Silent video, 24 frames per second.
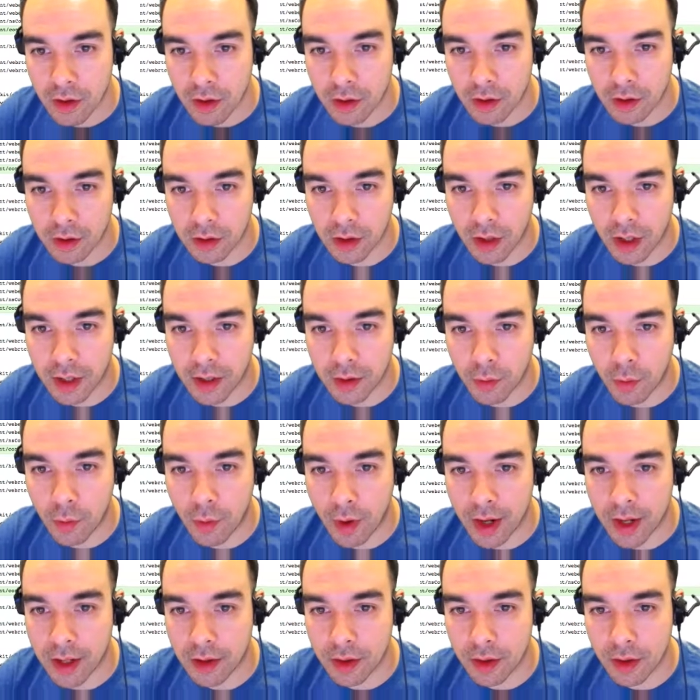
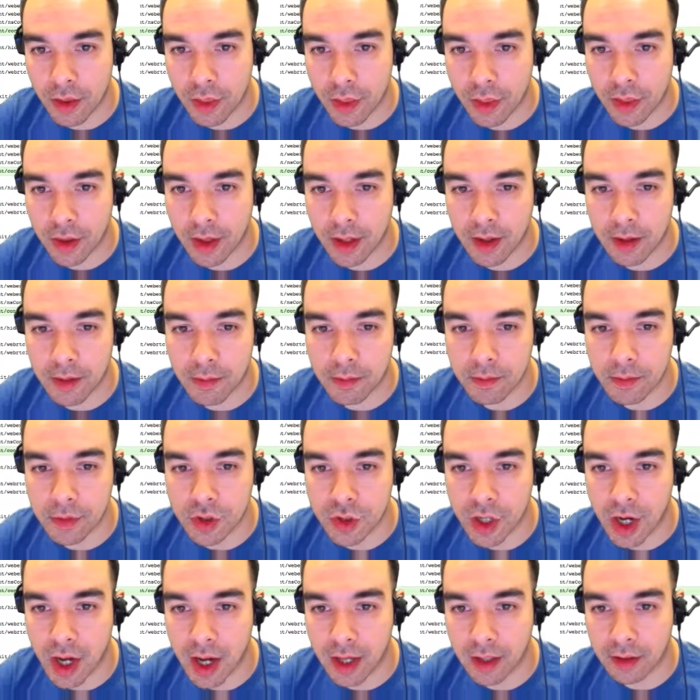lightweight theme
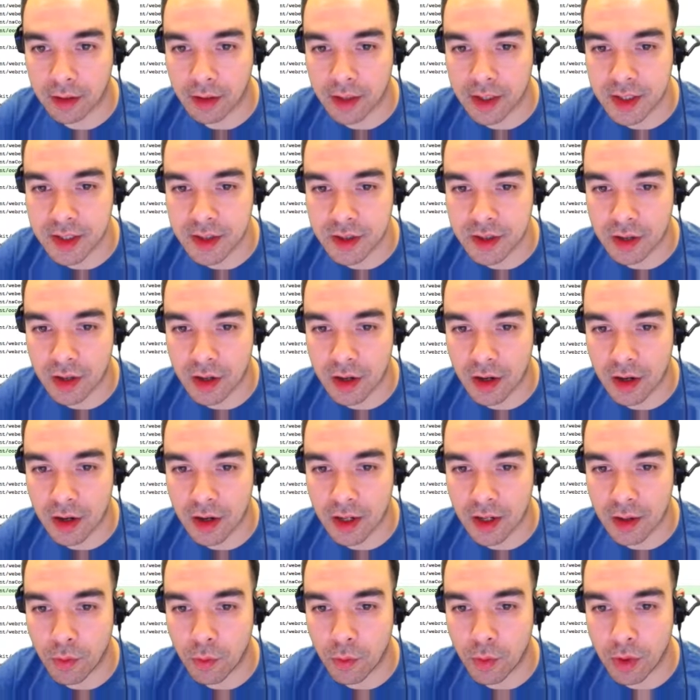child listener
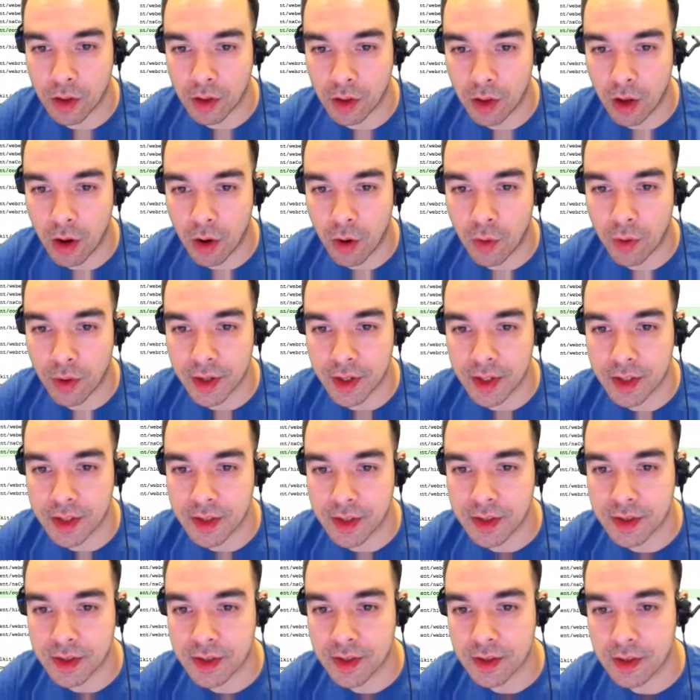will
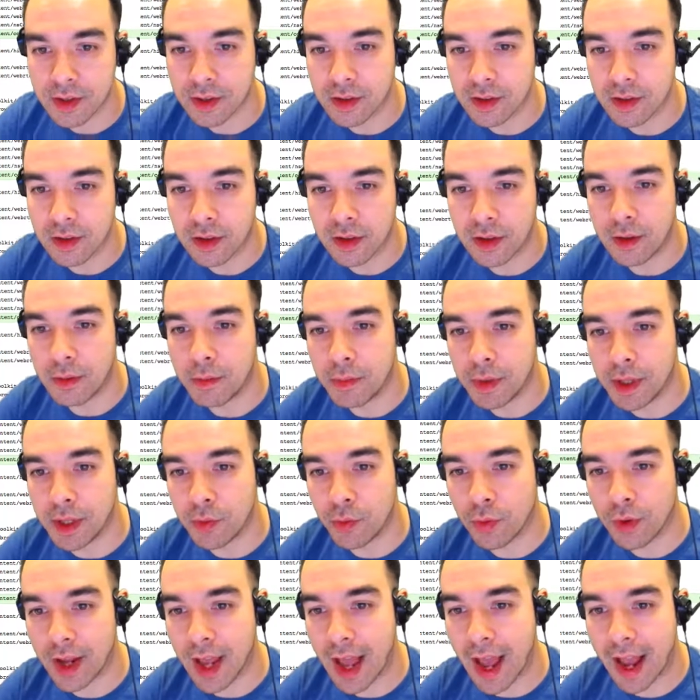always be
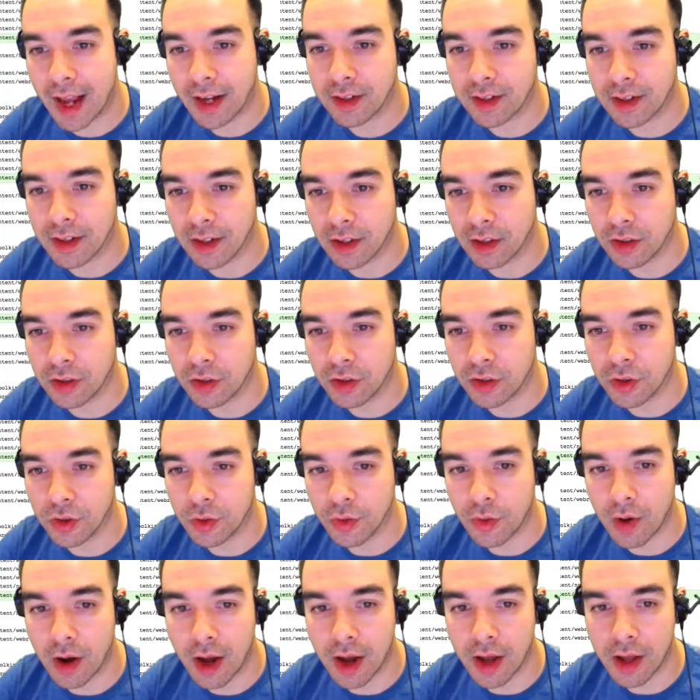reacting
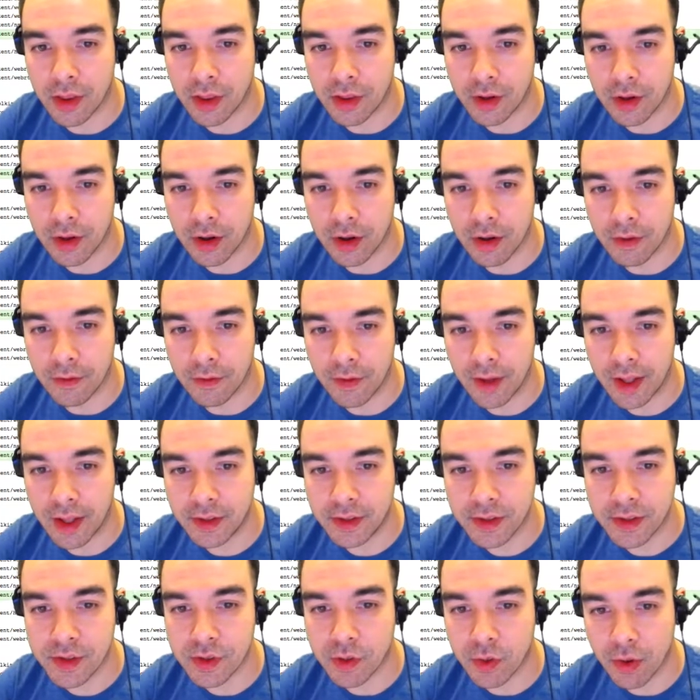to either
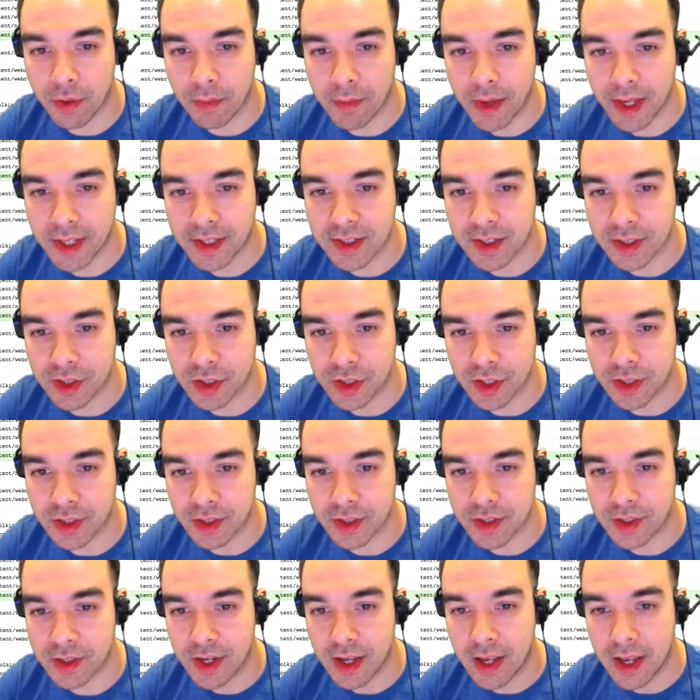events or
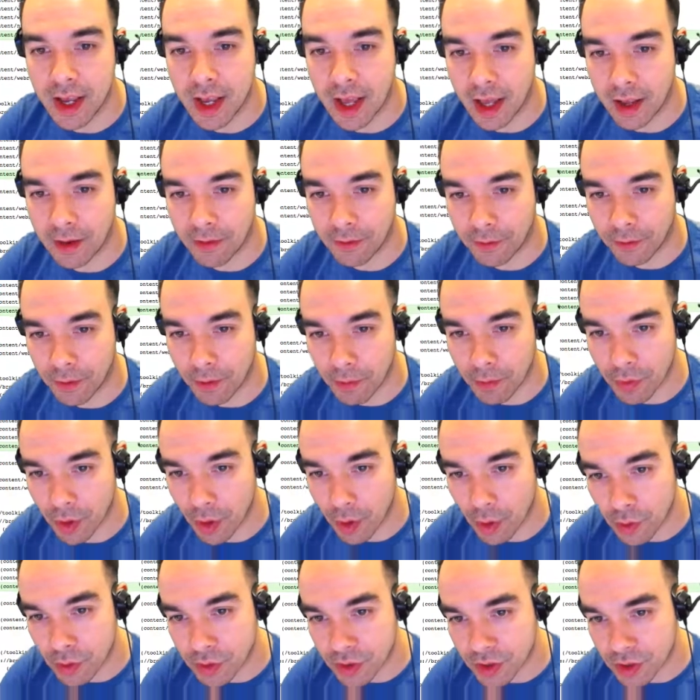messages, and from
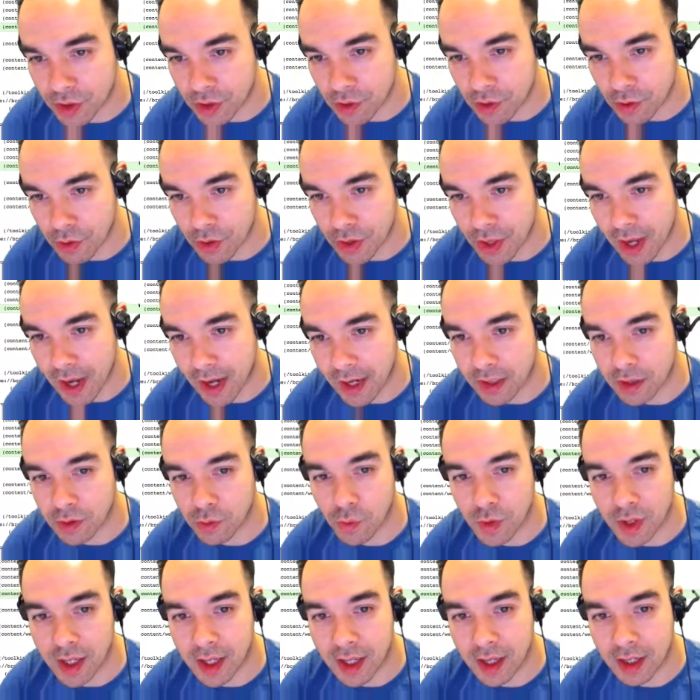those two things
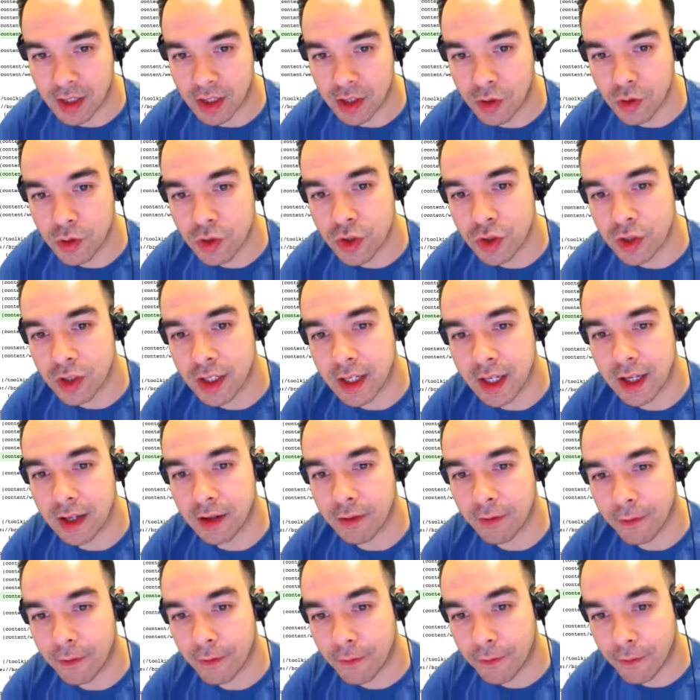we can usually
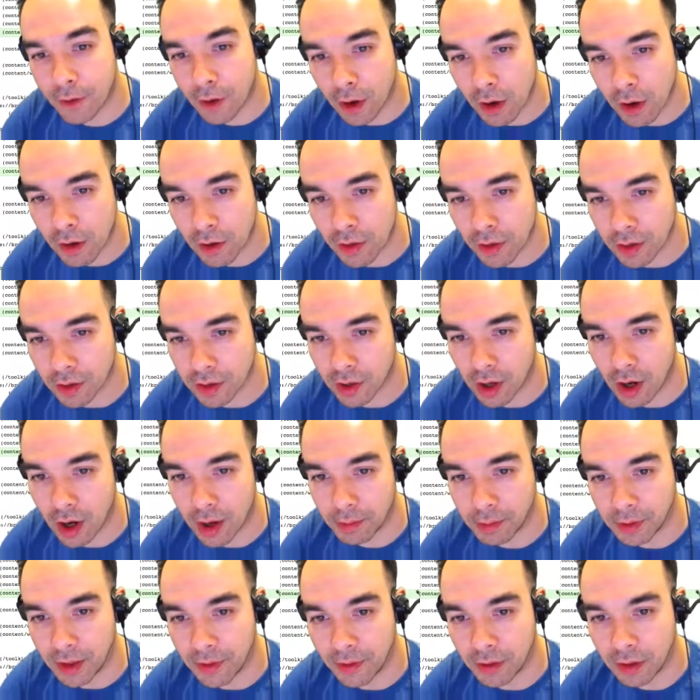infer the
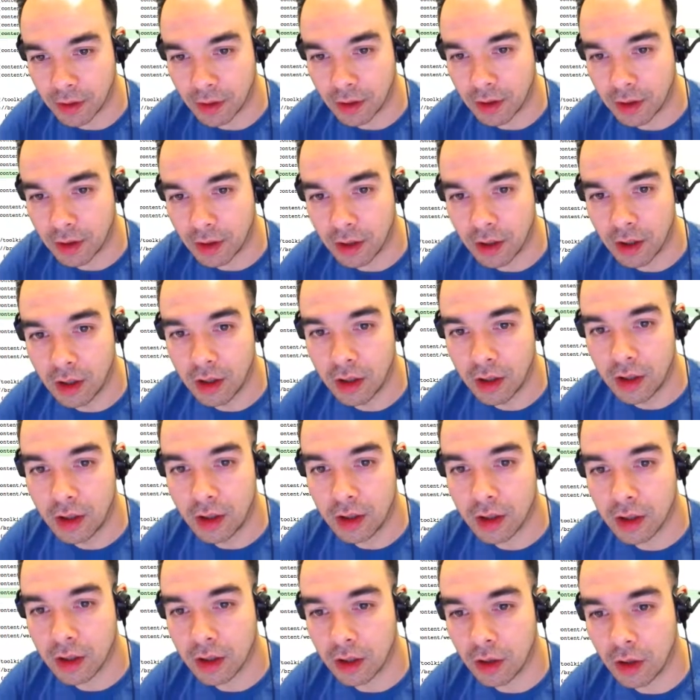top level
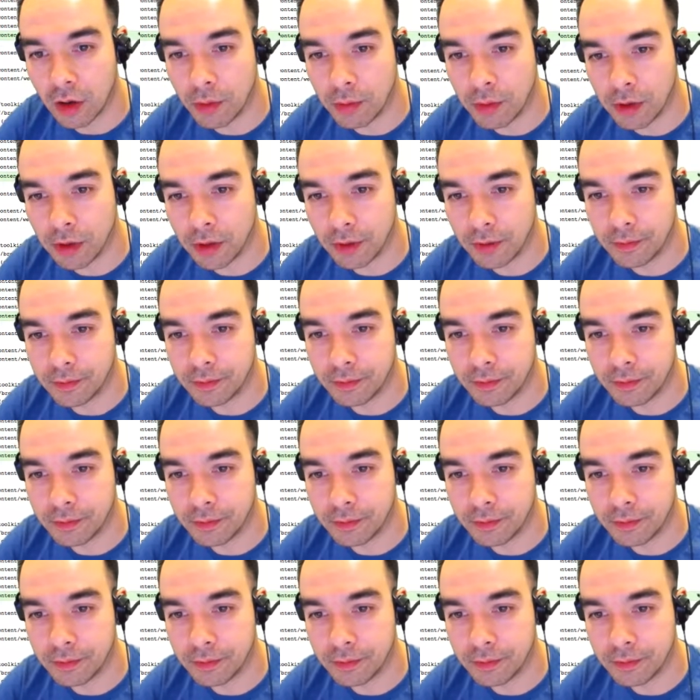global.